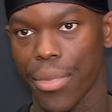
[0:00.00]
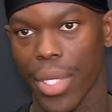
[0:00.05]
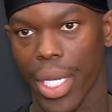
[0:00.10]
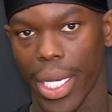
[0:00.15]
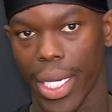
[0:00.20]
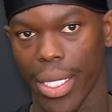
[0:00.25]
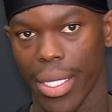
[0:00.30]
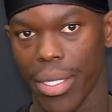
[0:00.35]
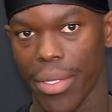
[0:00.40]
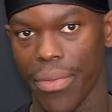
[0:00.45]

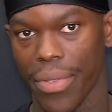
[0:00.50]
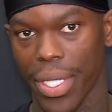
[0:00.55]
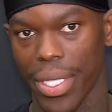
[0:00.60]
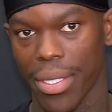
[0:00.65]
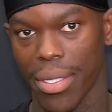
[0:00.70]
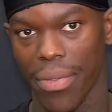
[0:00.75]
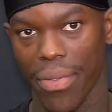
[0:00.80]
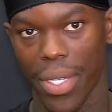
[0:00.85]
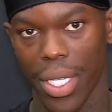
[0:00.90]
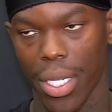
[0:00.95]
And
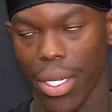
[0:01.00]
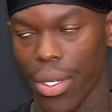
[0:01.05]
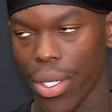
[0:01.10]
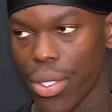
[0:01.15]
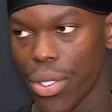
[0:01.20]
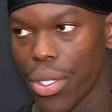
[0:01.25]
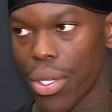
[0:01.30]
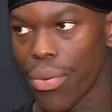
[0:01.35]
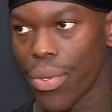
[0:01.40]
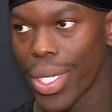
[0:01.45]
defensively,
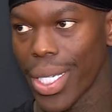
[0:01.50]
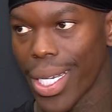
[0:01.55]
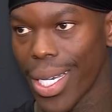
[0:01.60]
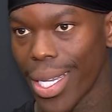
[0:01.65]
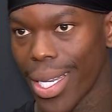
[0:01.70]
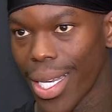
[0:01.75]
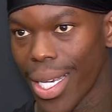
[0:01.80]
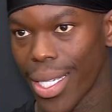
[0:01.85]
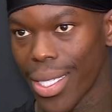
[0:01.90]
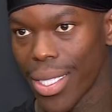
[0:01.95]
you know, we got
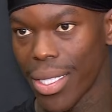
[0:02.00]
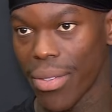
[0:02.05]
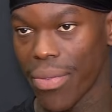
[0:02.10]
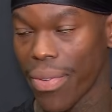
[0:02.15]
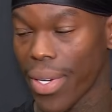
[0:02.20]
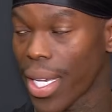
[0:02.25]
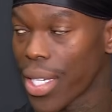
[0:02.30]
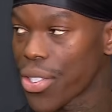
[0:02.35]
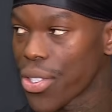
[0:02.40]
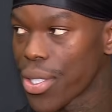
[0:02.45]
a lot of
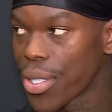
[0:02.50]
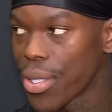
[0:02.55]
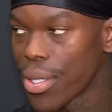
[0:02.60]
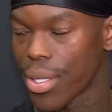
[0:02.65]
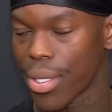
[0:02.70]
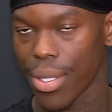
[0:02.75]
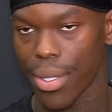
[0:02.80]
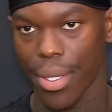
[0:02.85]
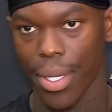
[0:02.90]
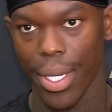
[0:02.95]

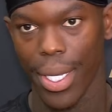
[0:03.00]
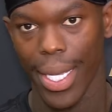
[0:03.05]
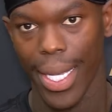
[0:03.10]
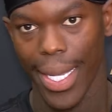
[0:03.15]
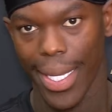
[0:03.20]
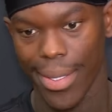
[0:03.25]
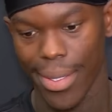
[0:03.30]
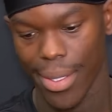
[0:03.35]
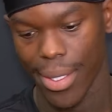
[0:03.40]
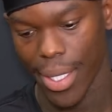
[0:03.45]
deflections
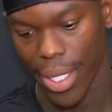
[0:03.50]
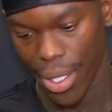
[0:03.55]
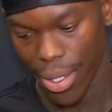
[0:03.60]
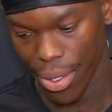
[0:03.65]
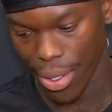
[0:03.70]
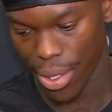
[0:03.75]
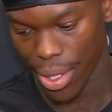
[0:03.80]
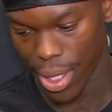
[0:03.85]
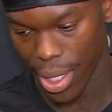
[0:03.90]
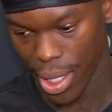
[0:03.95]
and
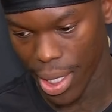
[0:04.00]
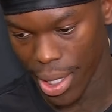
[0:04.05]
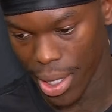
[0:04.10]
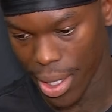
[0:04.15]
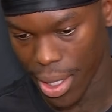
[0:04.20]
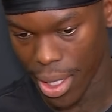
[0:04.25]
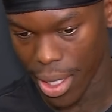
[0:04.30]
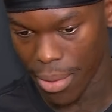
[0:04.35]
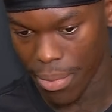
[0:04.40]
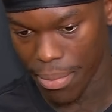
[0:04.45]
steals. And,
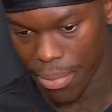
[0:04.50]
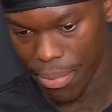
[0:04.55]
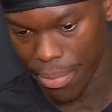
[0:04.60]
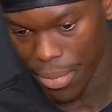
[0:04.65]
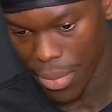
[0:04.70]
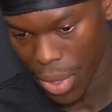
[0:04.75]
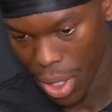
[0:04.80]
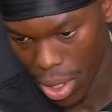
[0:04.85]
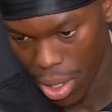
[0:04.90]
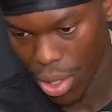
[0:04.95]

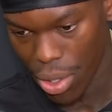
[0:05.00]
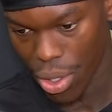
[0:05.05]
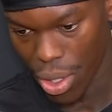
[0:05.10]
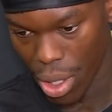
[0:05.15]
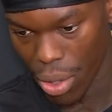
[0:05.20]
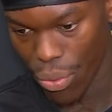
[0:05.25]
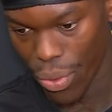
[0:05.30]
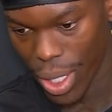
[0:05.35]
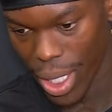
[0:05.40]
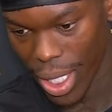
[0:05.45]
you
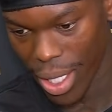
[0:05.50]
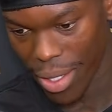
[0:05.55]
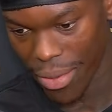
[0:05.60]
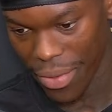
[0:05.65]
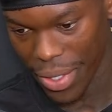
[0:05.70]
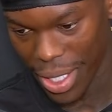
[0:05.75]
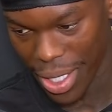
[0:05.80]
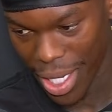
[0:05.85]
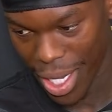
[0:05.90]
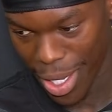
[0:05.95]
know, we
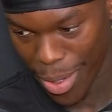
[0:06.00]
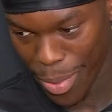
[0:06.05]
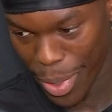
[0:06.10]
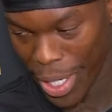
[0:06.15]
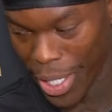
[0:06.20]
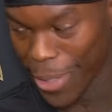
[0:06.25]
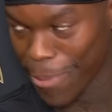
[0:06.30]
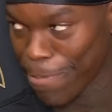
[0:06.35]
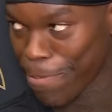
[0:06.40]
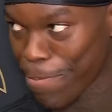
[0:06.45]
live and die
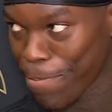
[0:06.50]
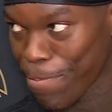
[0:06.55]
by it.